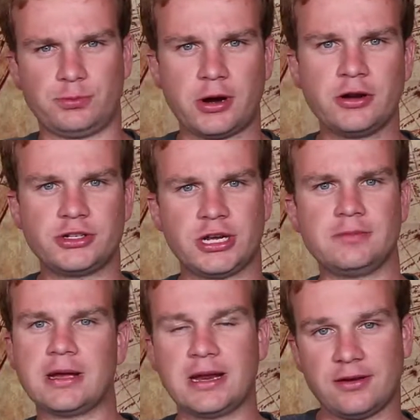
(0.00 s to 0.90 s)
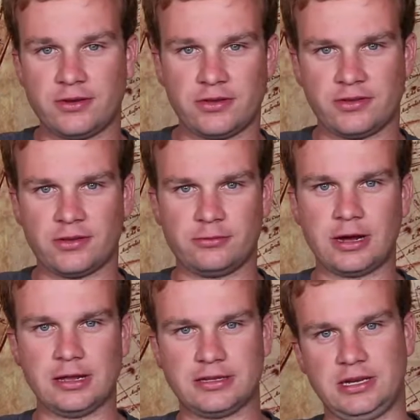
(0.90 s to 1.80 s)
purging many of his
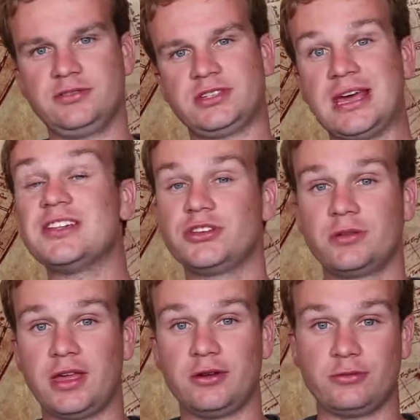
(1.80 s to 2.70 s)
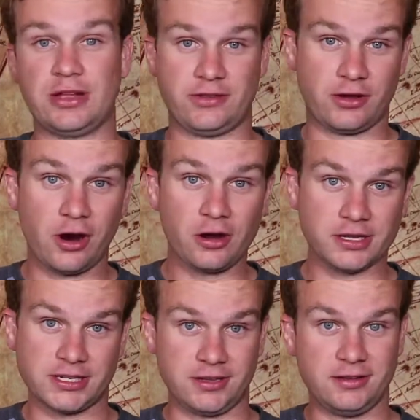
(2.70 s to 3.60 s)
relatives into the
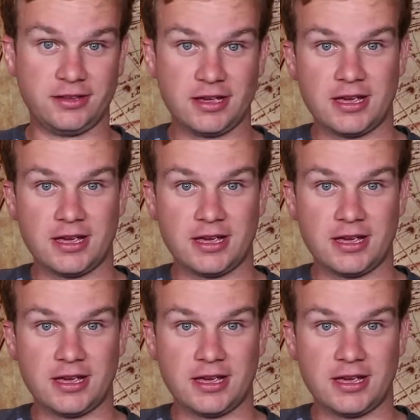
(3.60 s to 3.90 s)
Ritz-Carlton,